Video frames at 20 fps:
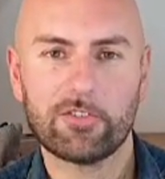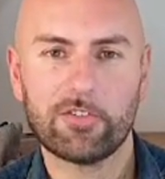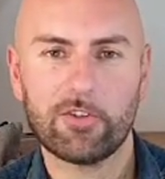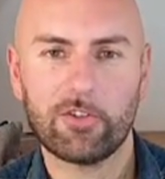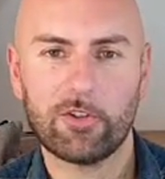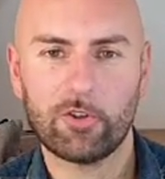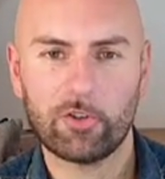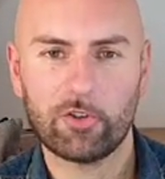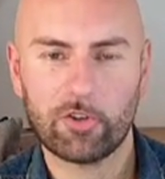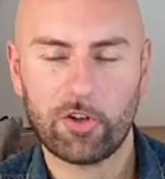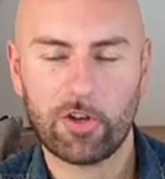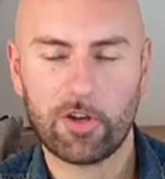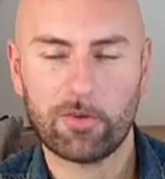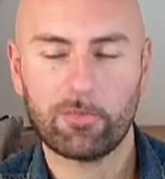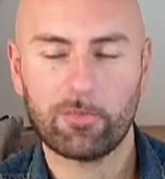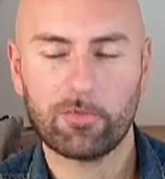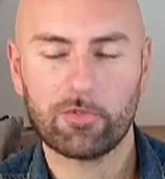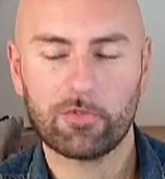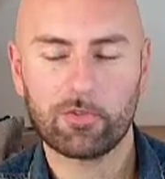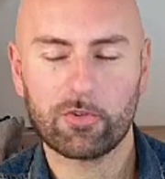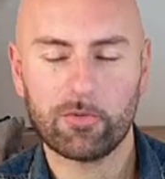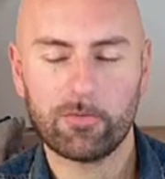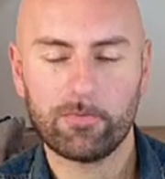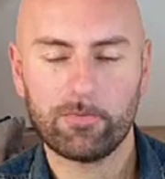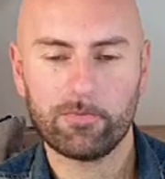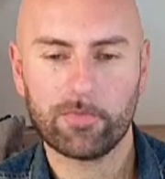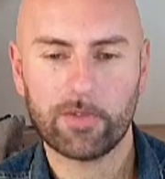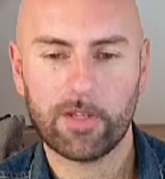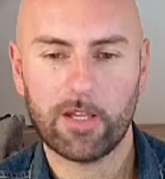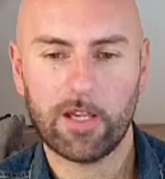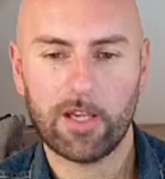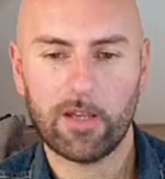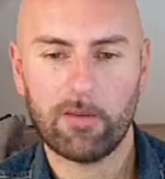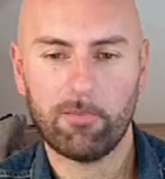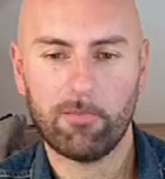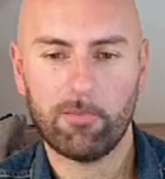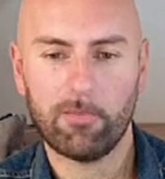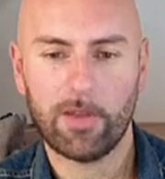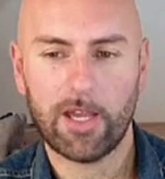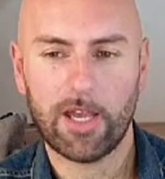to the shops,
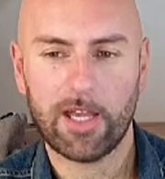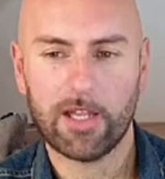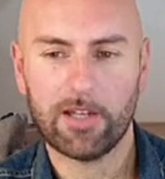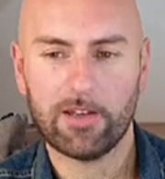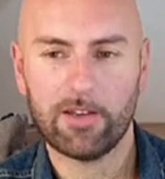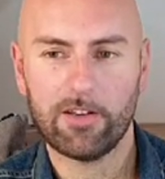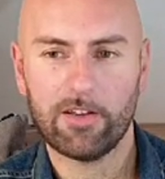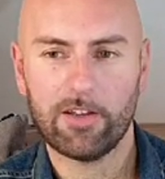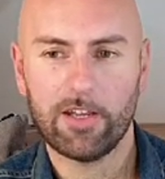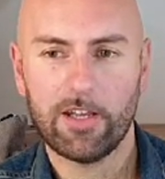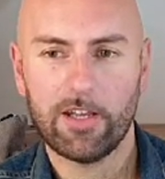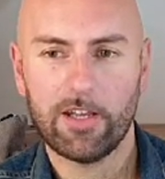and